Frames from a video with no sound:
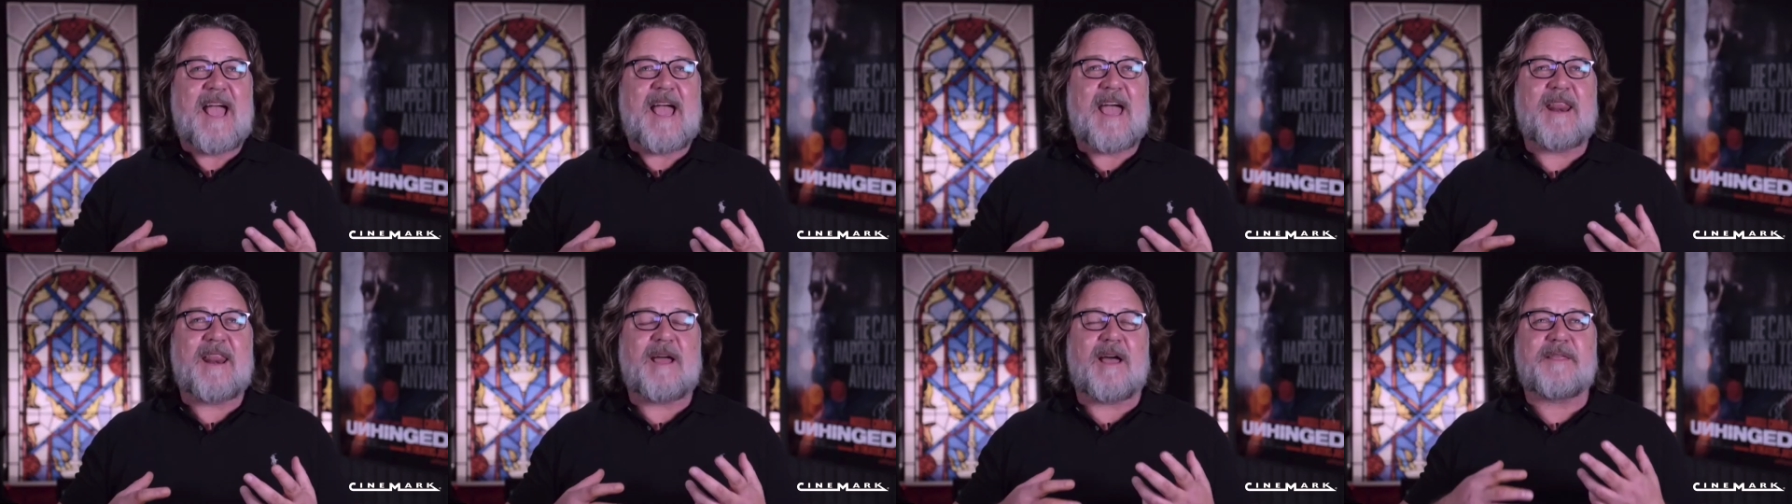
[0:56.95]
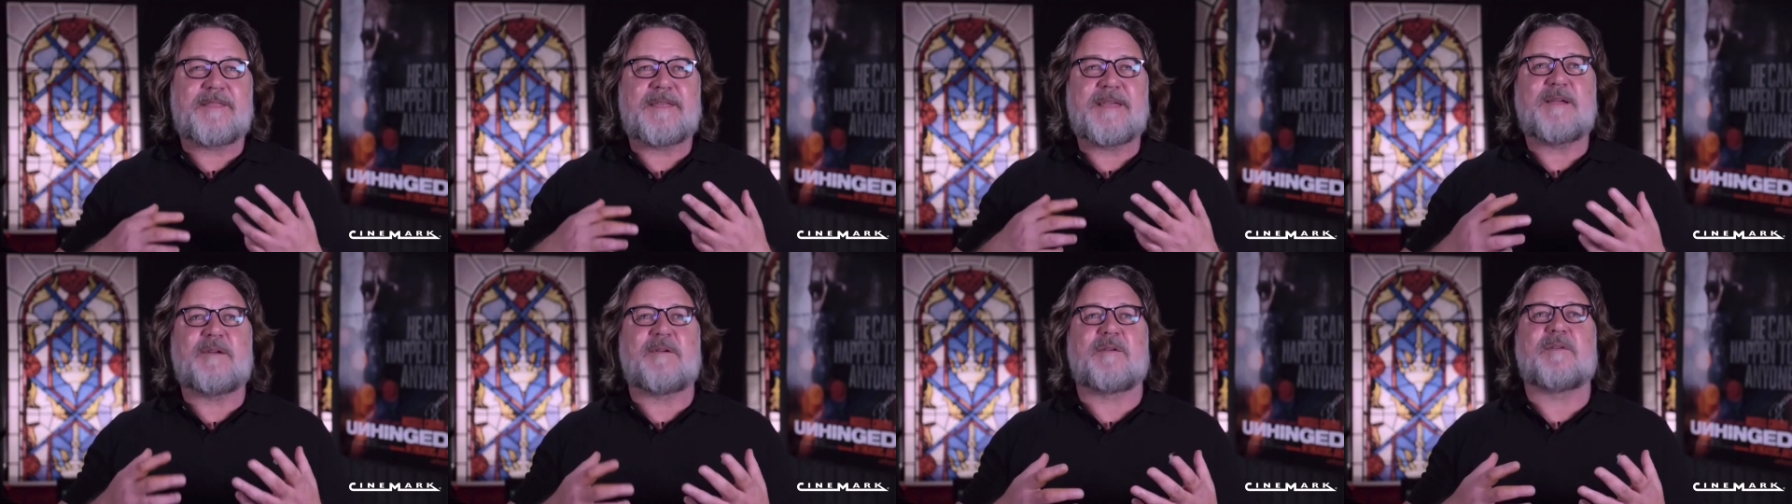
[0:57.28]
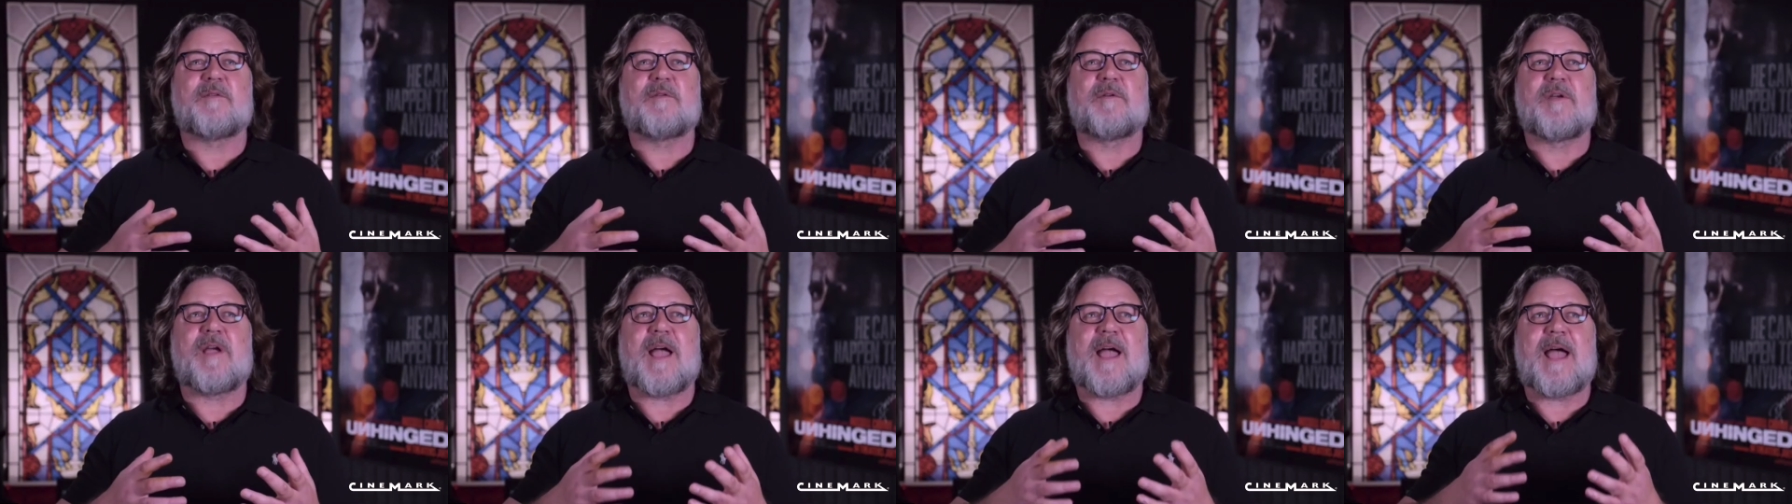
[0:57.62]
And I think
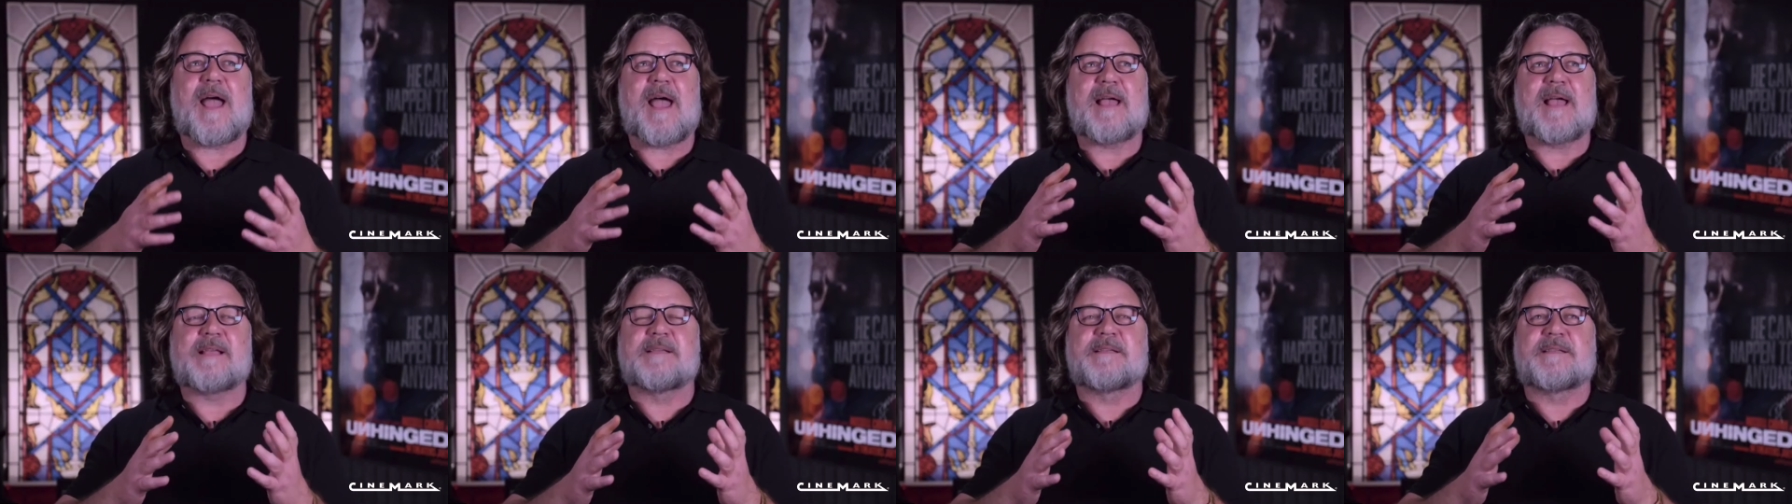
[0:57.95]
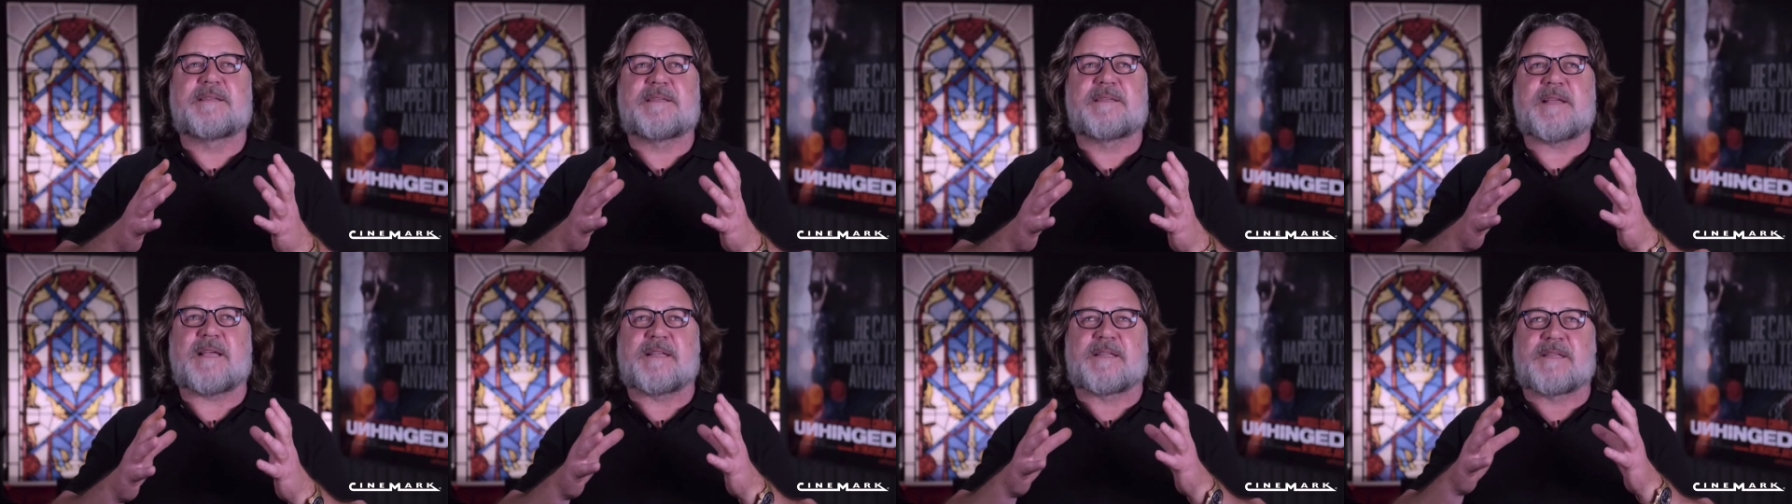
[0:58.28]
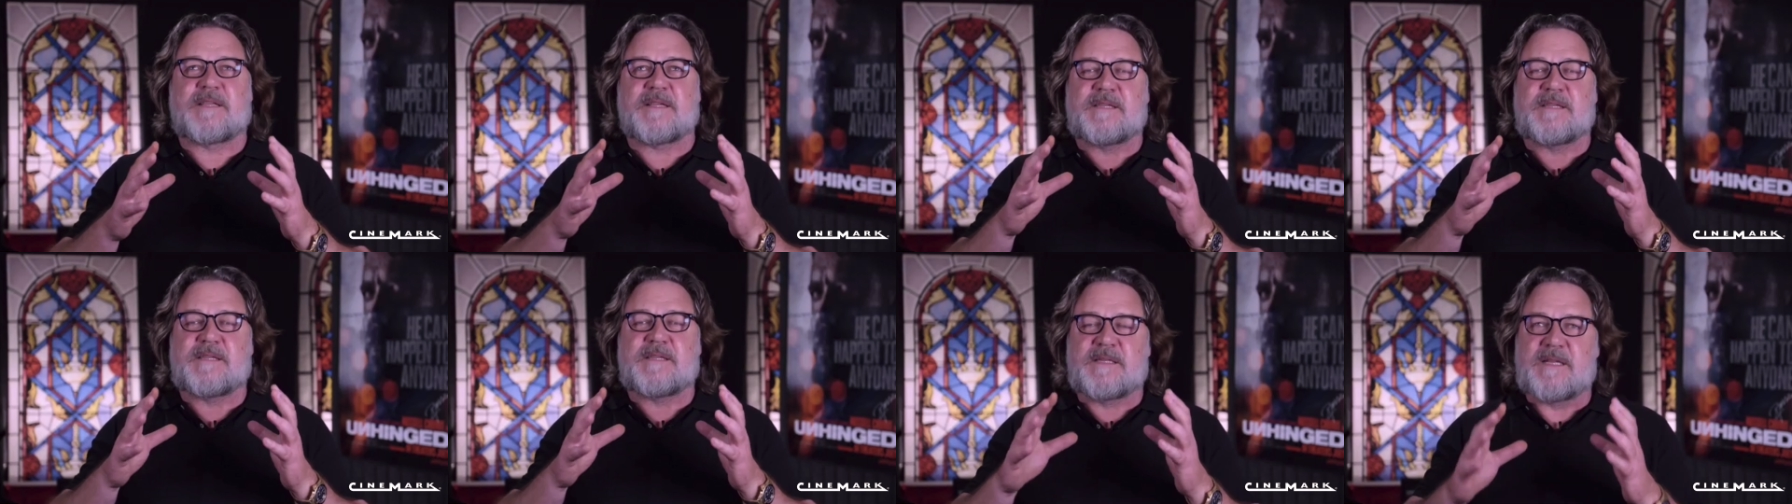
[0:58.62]
as it
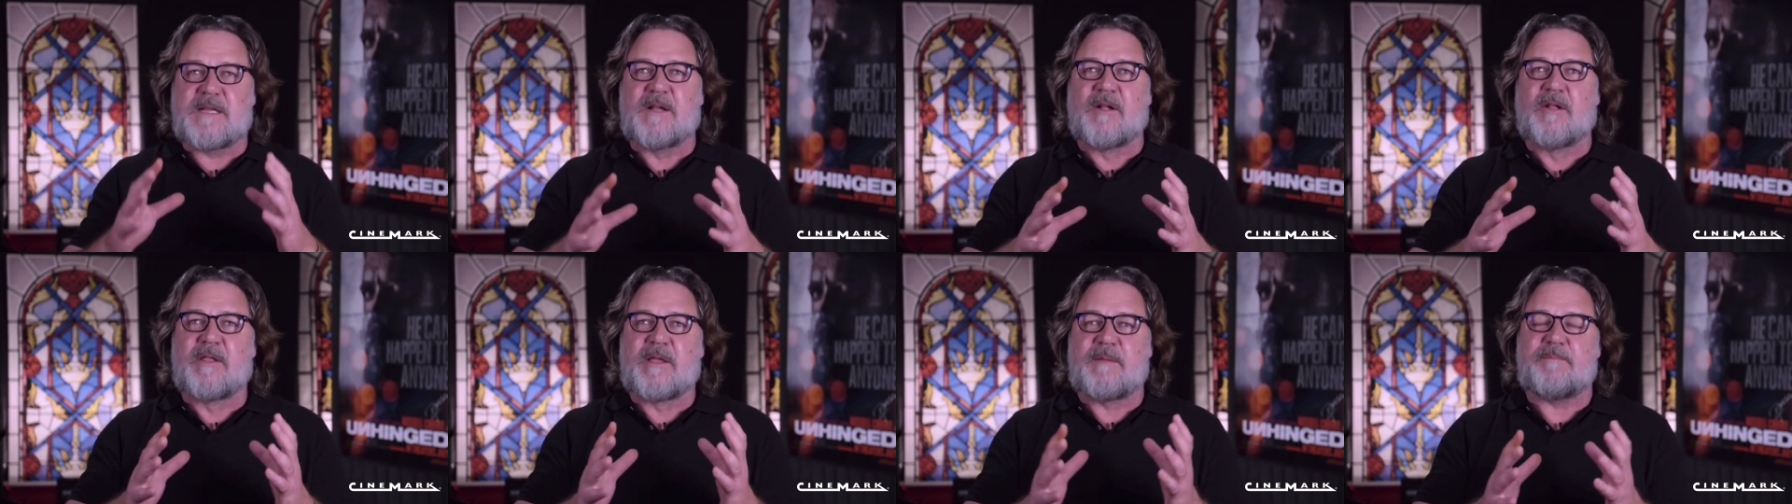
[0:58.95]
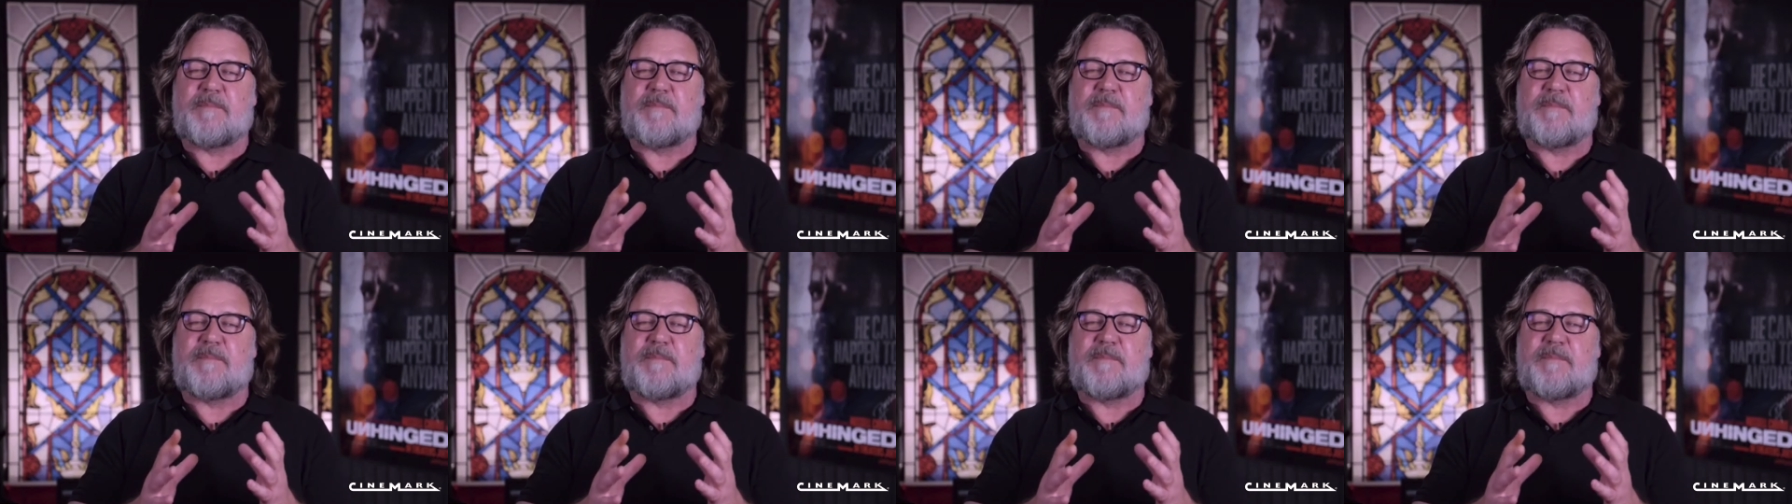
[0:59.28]
distilled